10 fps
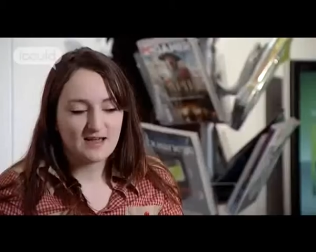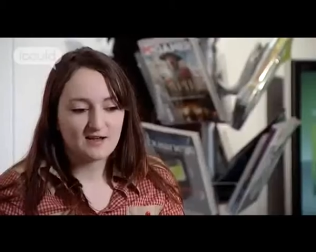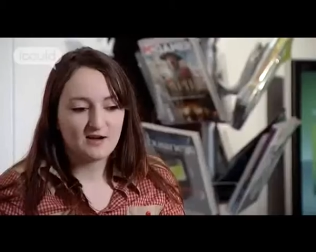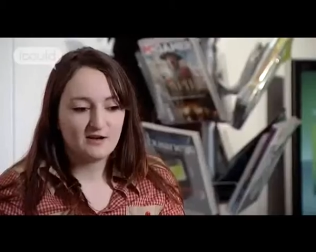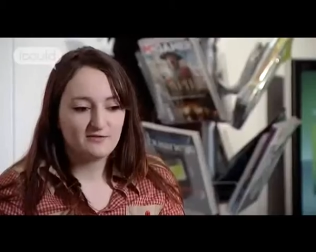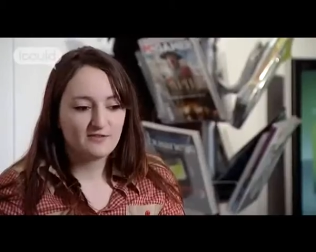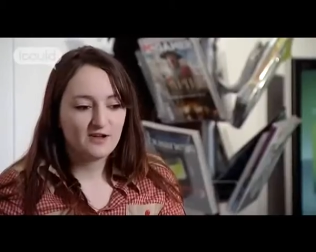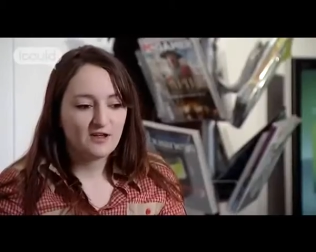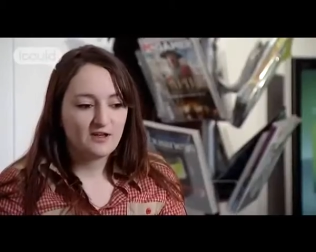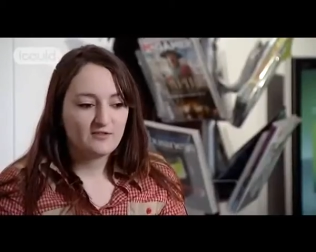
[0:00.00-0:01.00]
that kind of
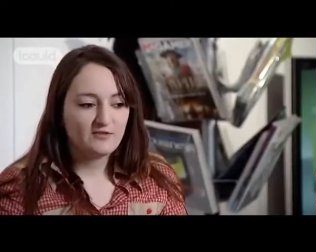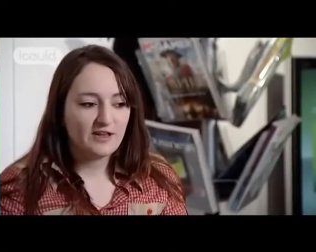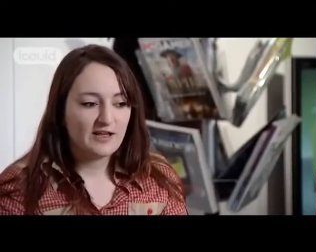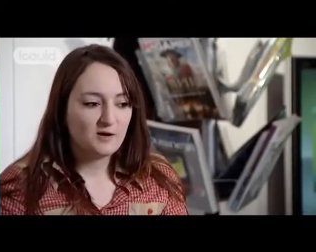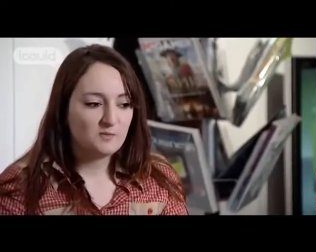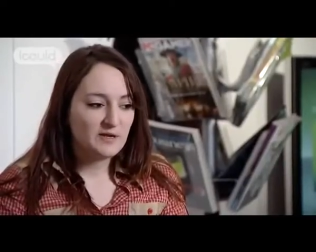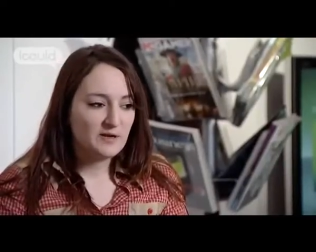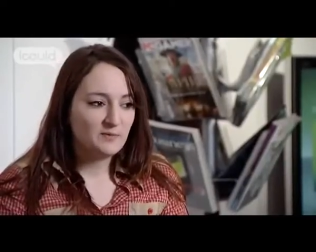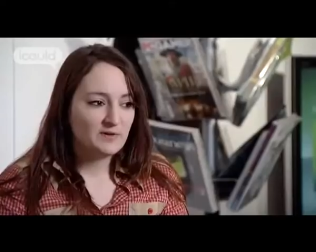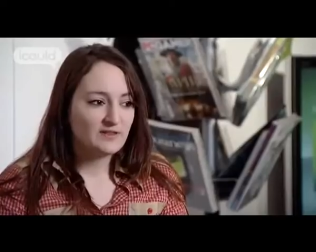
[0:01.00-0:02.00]
really helped
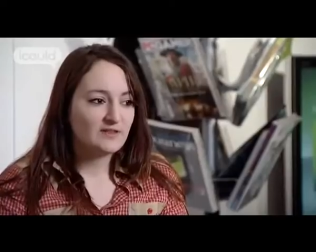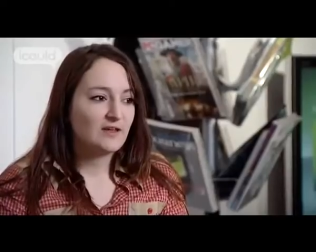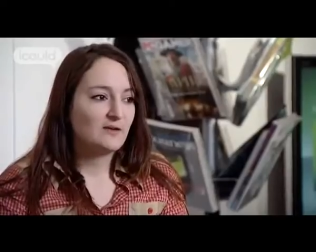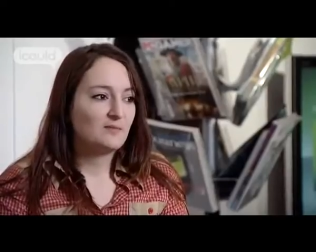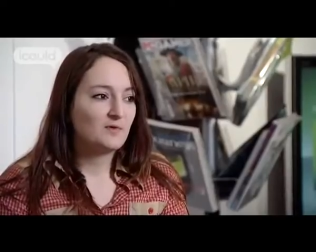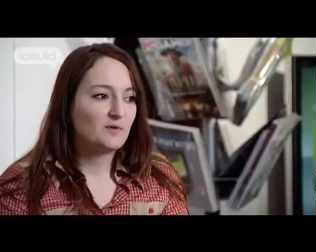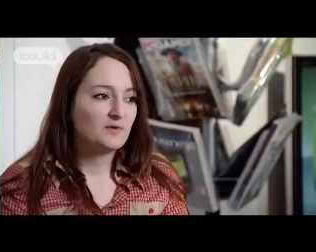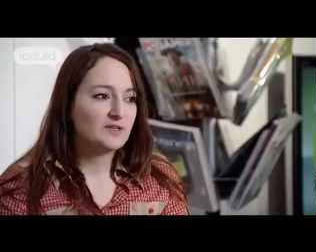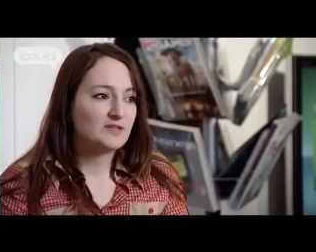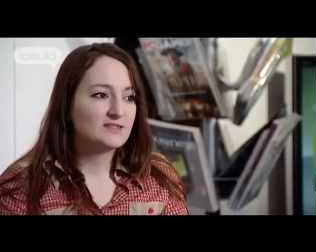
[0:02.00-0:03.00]
me with um,
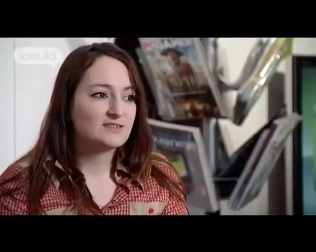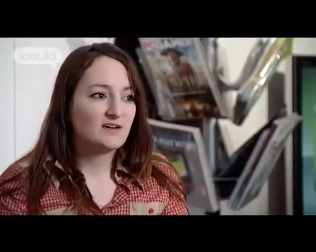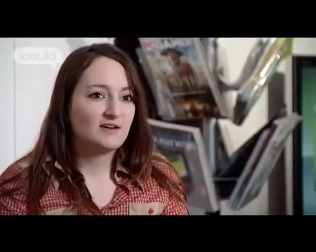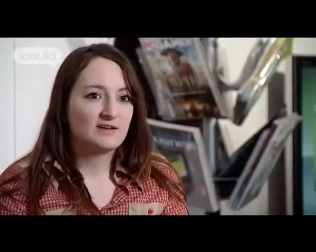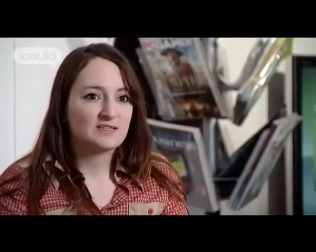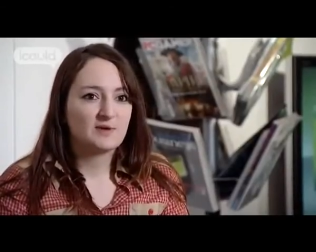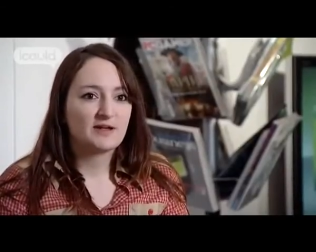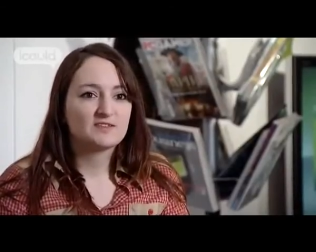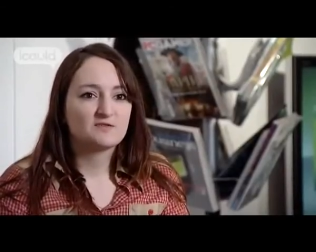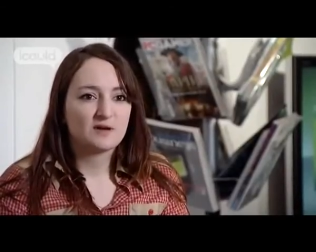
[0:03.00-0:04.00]
all the design
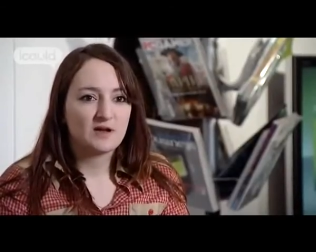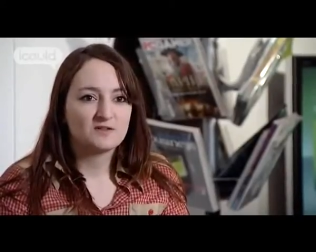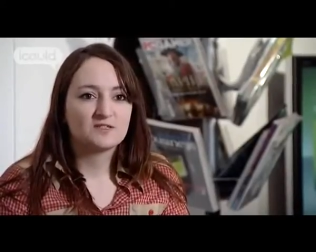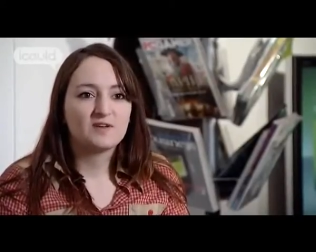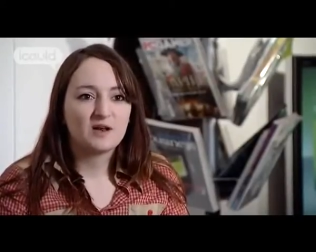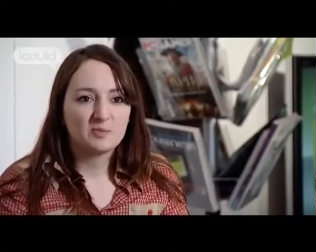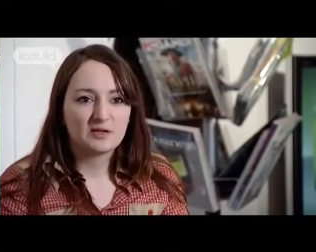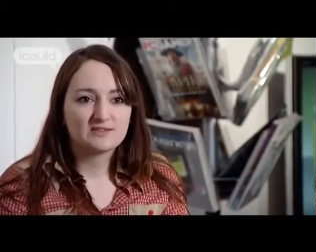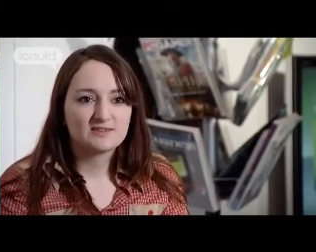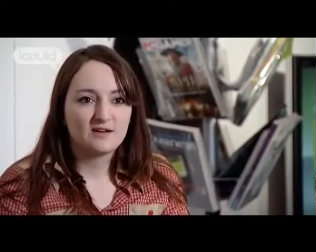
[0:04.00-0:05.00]
aspects of when I was
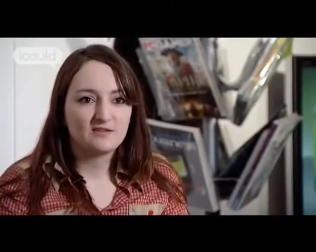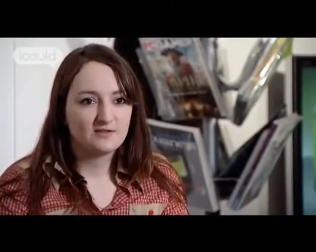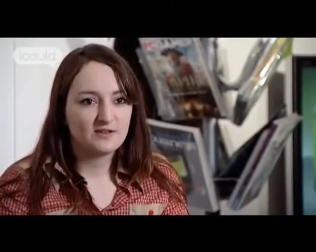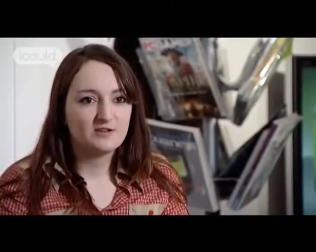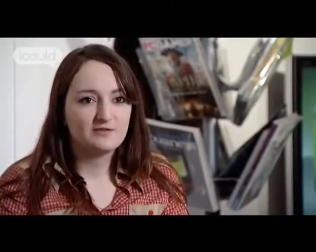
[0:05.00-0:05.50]
developing stuff at